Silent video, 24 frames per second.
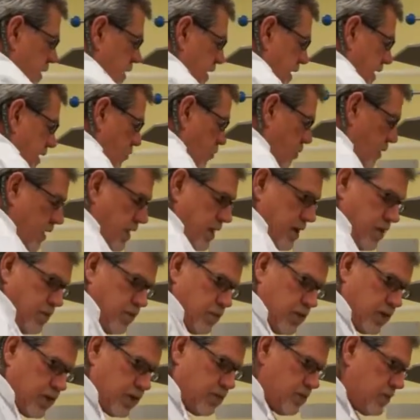getting ready to
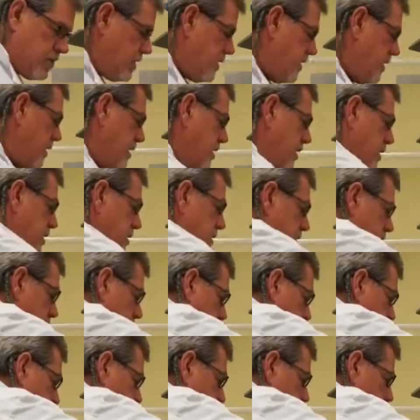put the machine in and
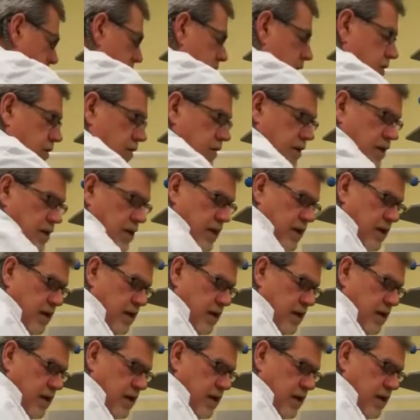they're put down,